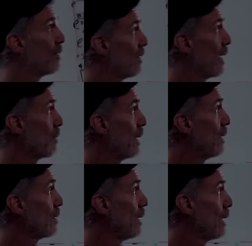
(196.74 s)

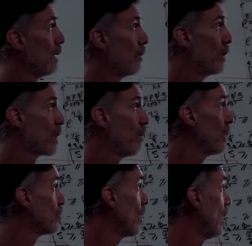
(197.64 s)
segment which can
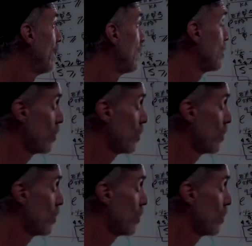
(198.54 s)
be drawn